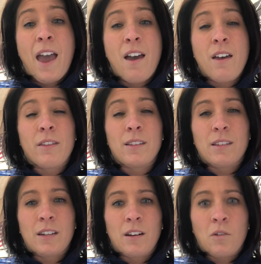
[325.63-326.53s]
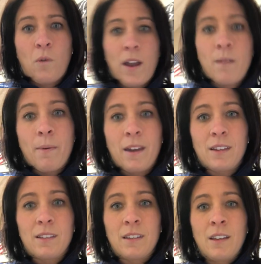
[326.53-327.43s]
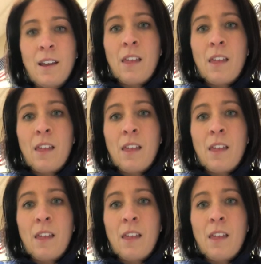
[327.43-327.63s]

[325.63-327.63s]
and listen in a quiet place.